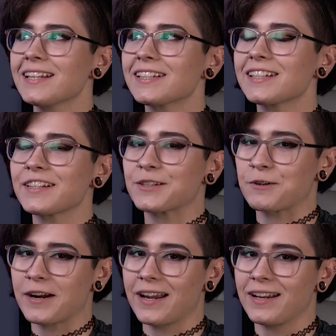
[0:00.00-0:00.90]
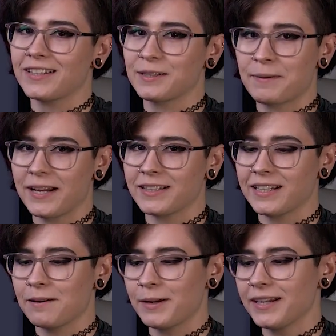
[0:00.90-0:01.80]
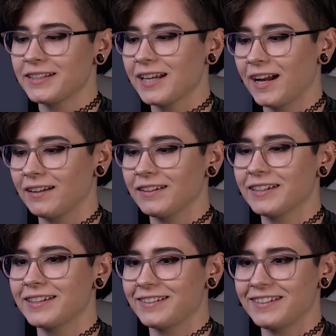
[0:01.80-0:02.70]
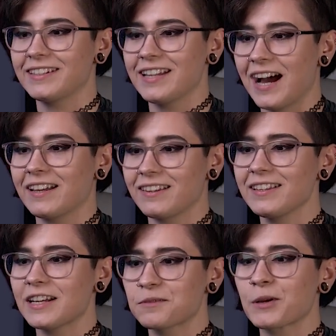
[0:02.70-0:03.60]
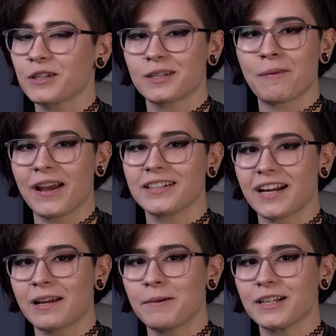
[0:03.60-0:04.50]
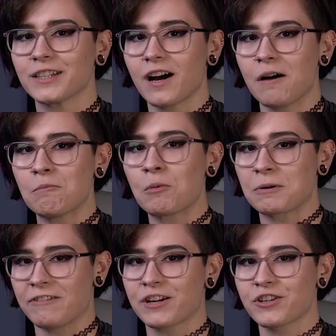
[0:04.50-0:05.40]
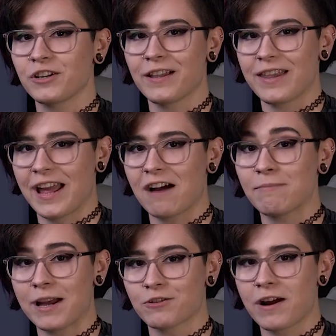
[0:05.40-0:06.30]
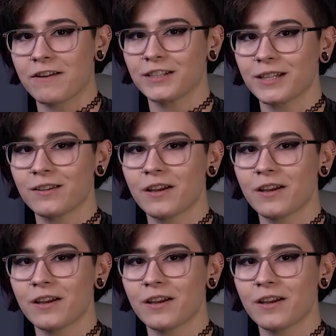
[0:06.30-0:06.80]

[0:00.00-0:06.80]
isn't as great as the Beyerdynamics, and I think that's because the Beyerdynamics are more professional and they have better drivers in